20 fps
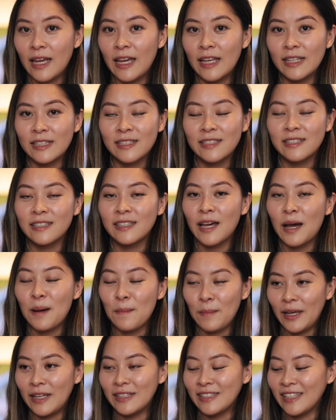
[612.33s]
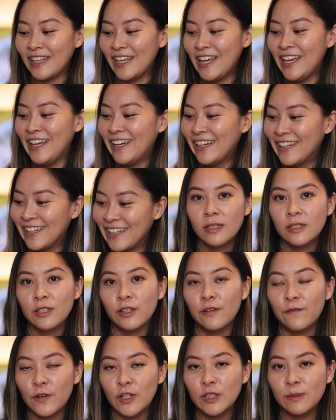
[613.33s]
It's amazing. So
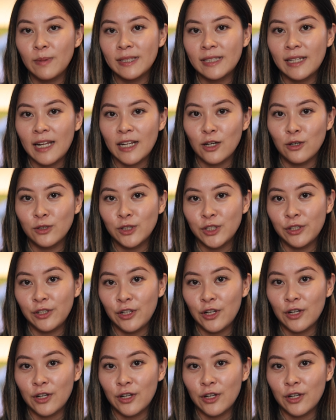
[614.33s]
the first place that I go to in New